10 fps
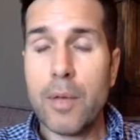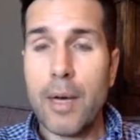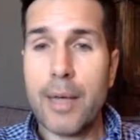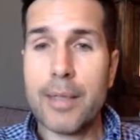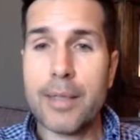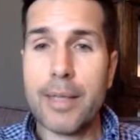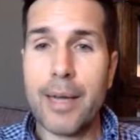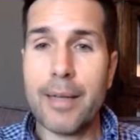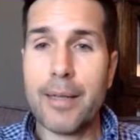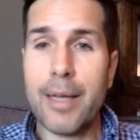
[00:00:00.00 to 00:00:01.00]
I
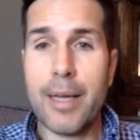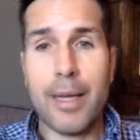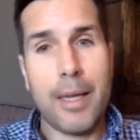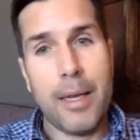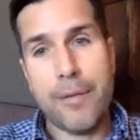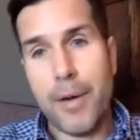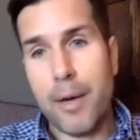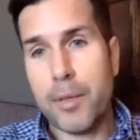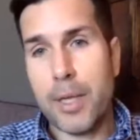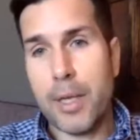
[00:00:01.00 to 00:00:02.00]
decided that if I
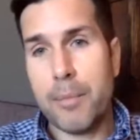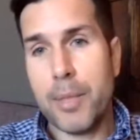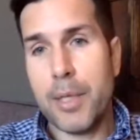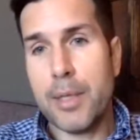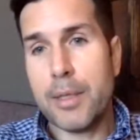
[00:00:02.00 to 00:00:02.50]
was going to be